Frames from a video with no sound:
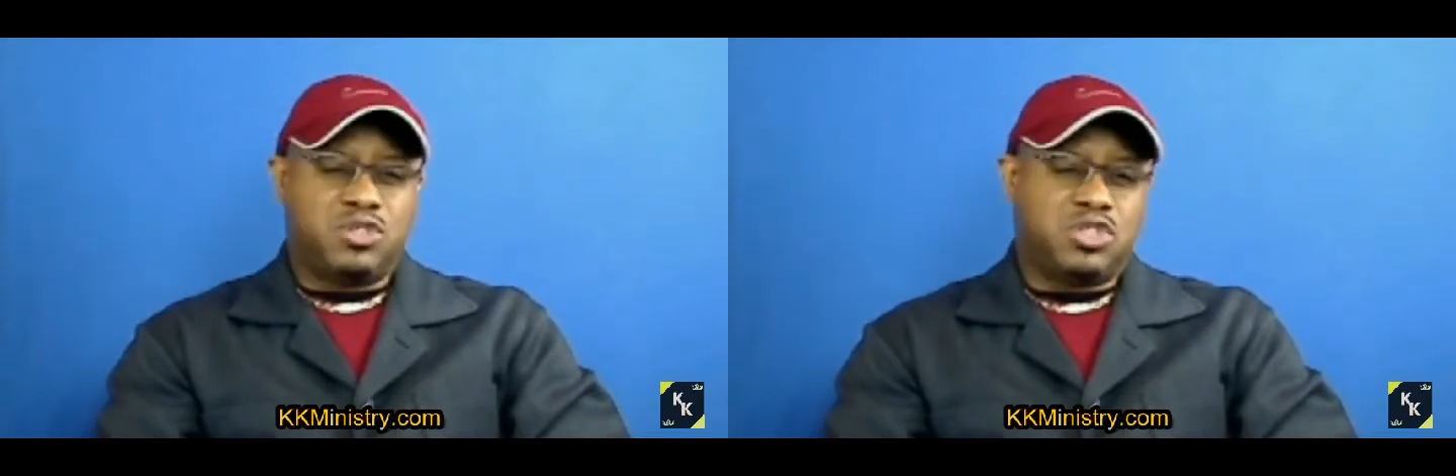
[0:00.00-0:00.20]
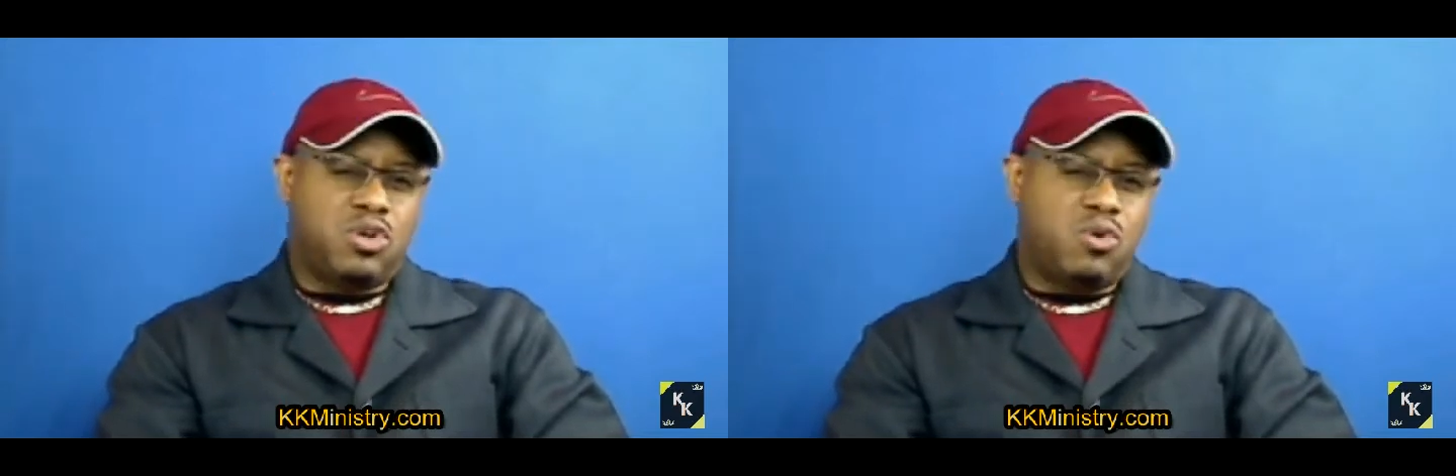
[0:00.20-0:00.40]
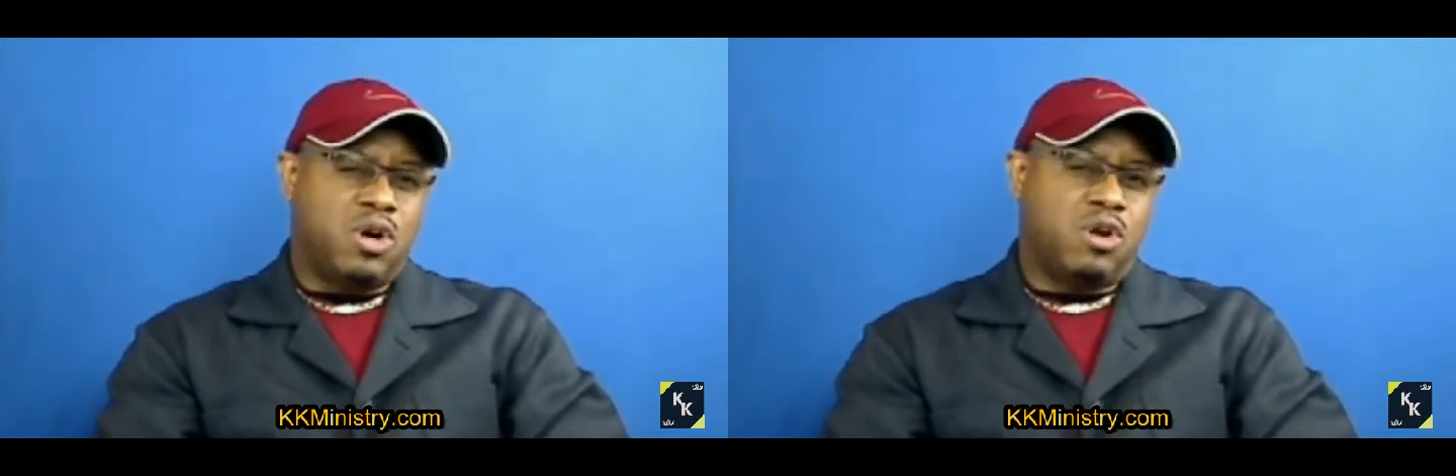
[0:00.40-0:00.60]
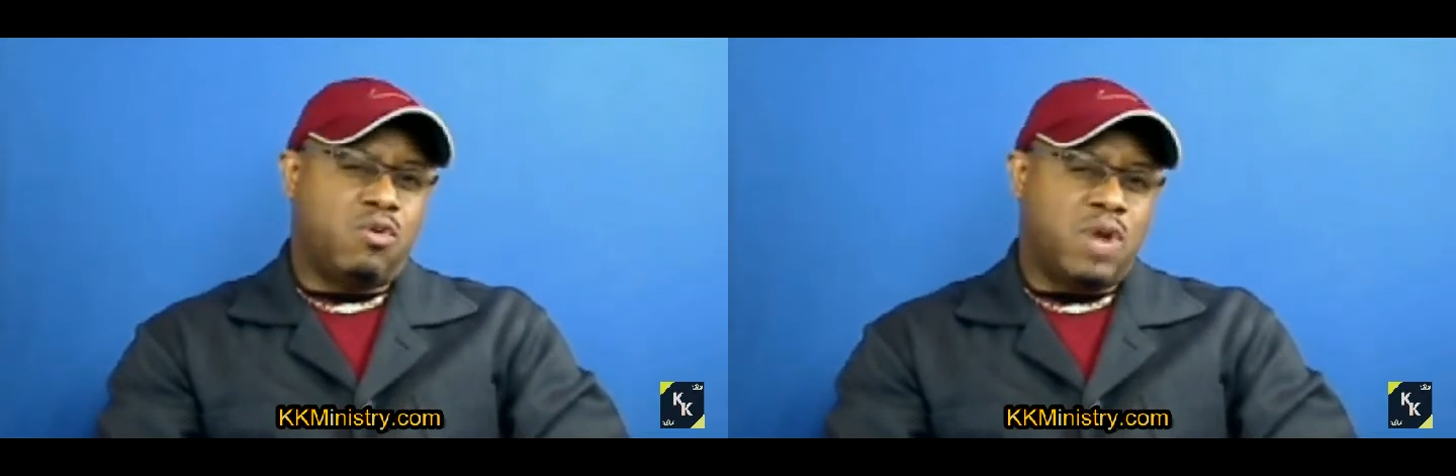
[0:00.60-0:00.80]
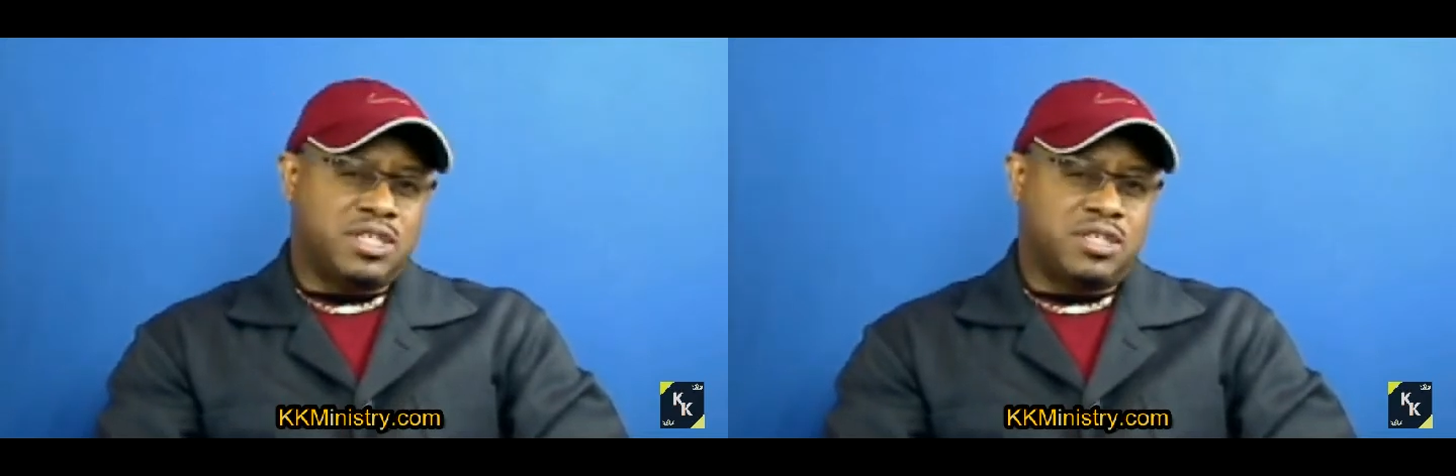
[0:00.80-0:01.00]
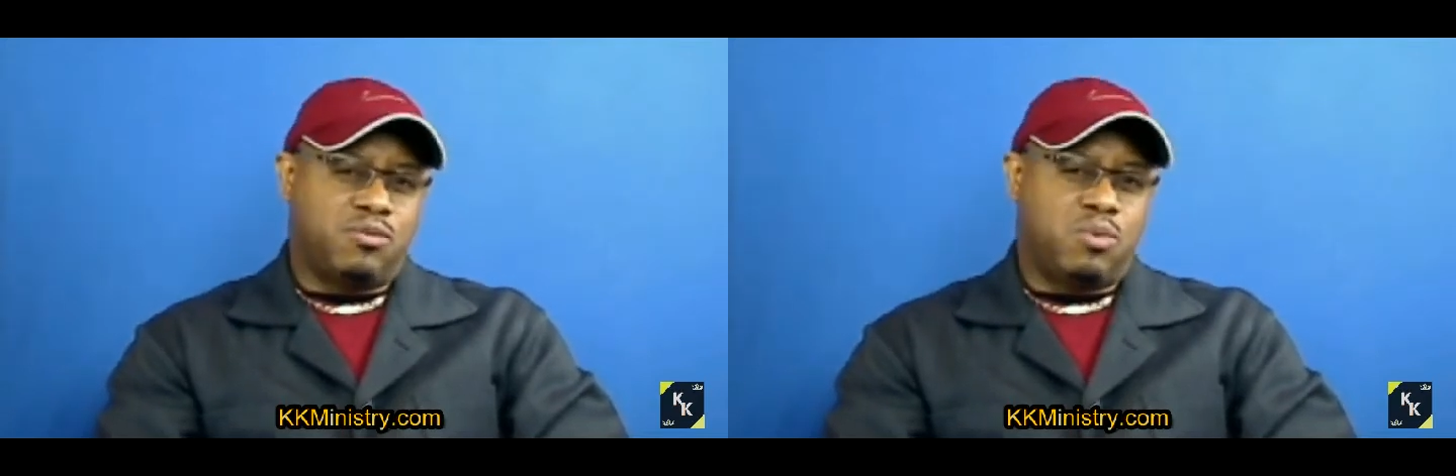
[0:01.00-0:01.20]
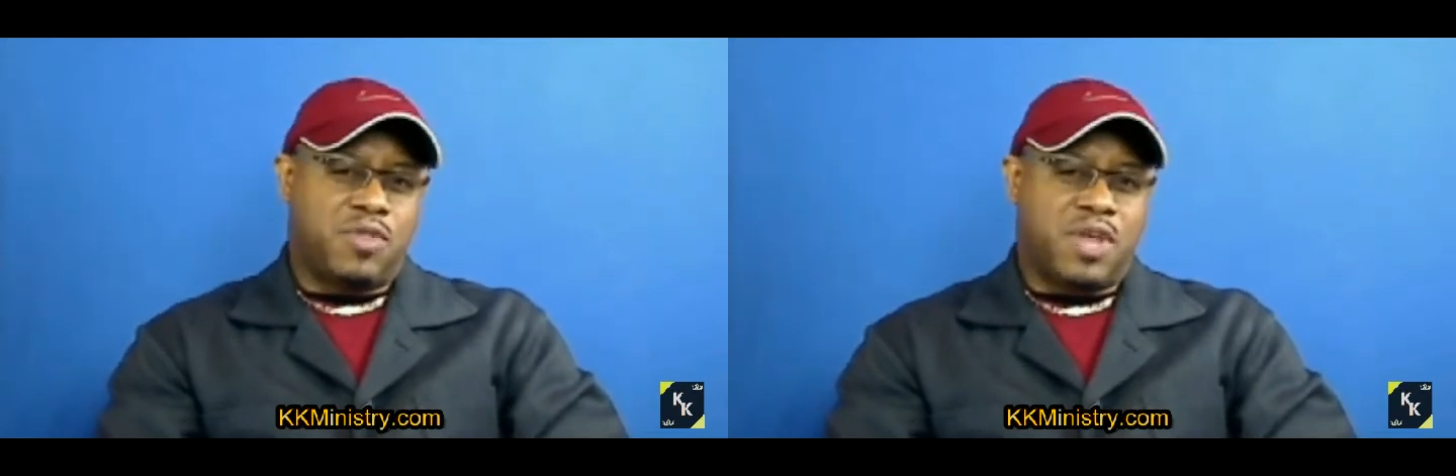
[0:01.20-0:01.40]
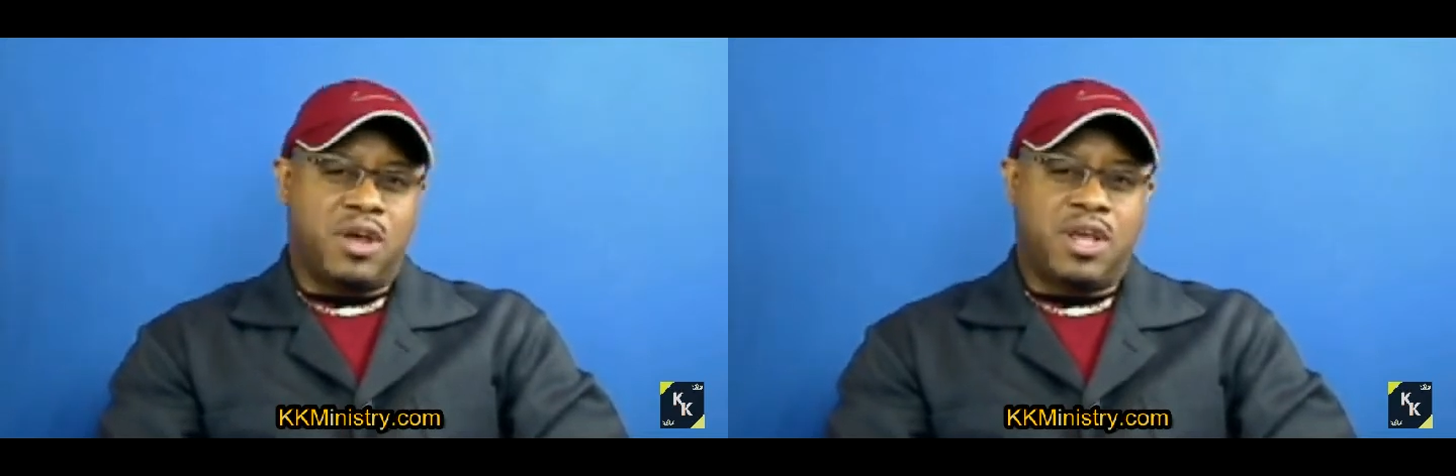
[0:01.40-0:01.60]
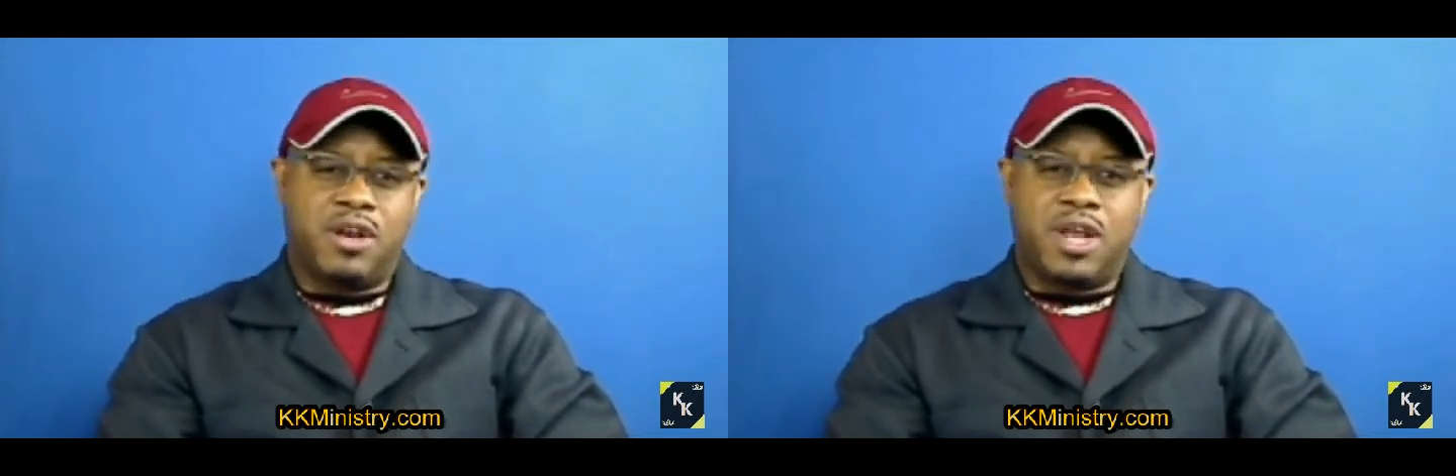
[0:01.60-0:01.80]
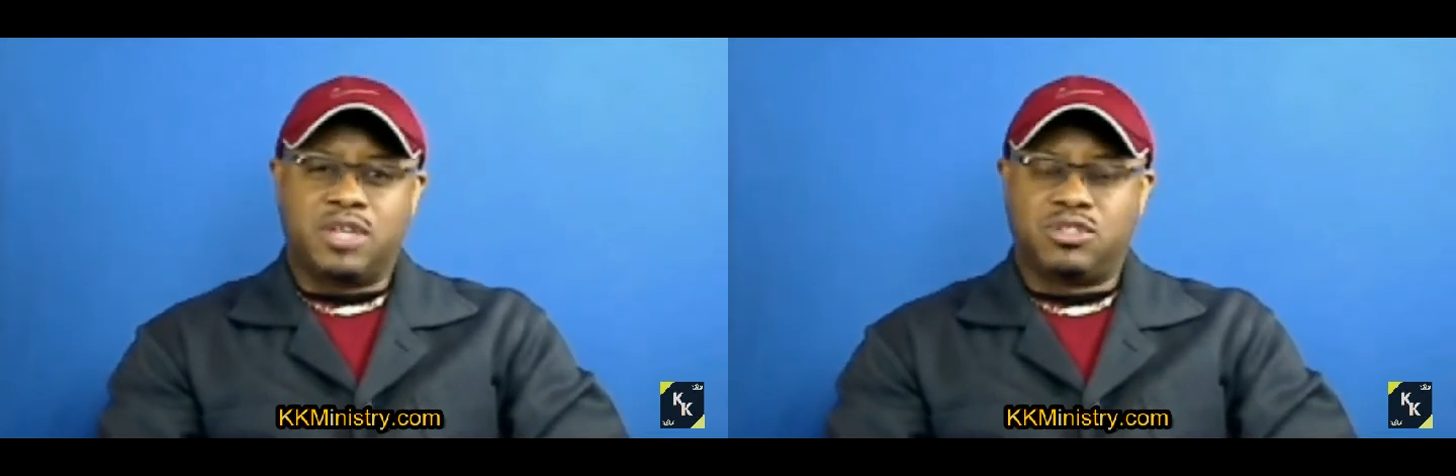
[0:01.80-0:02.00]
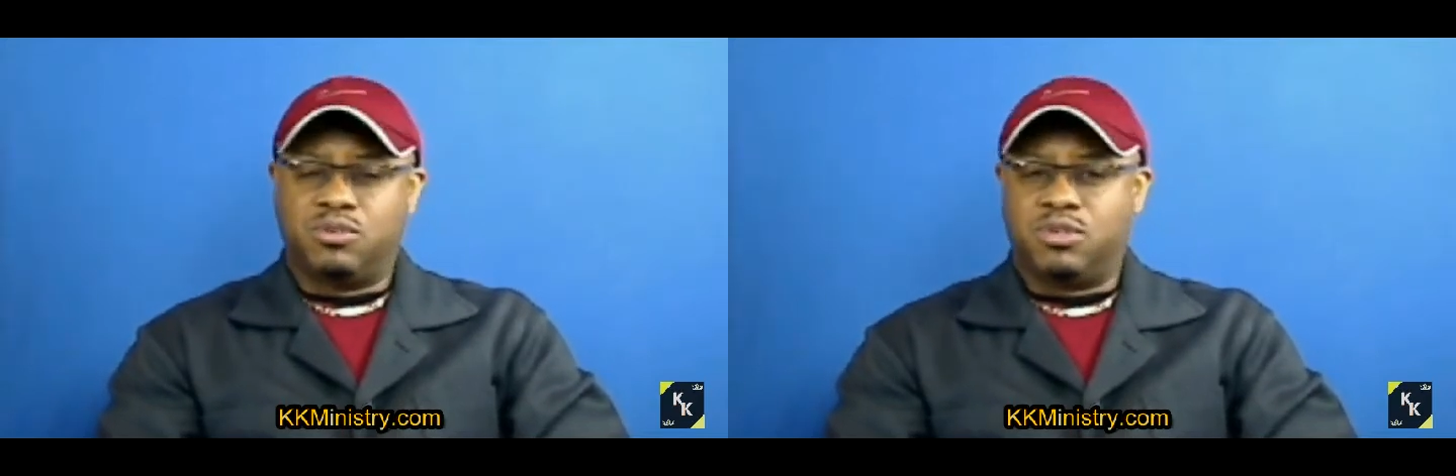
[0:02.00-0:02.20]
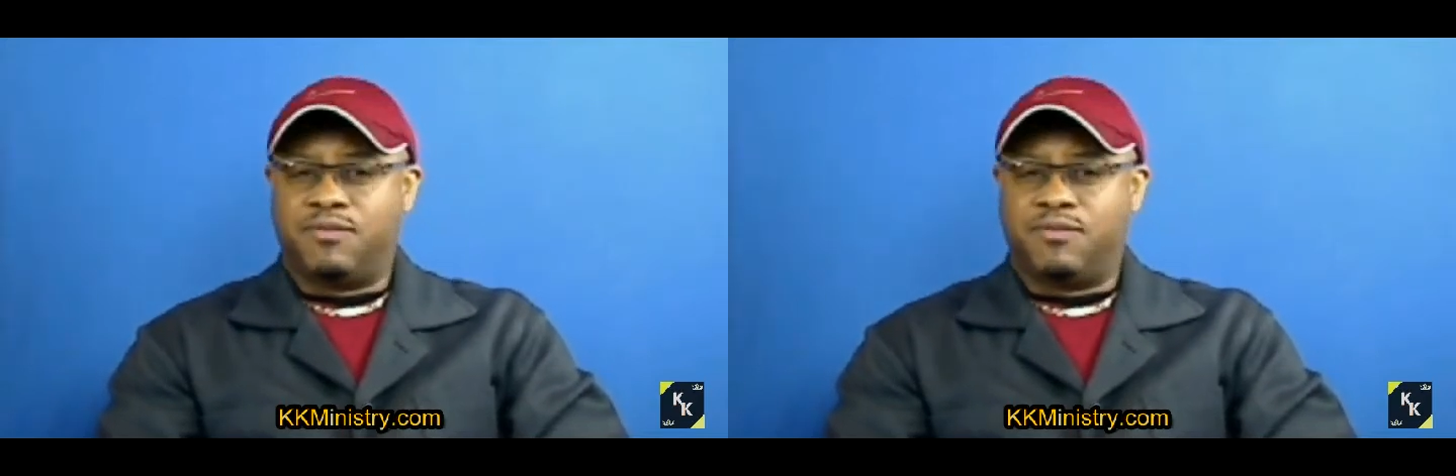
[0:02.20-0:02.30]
so aggressive with our international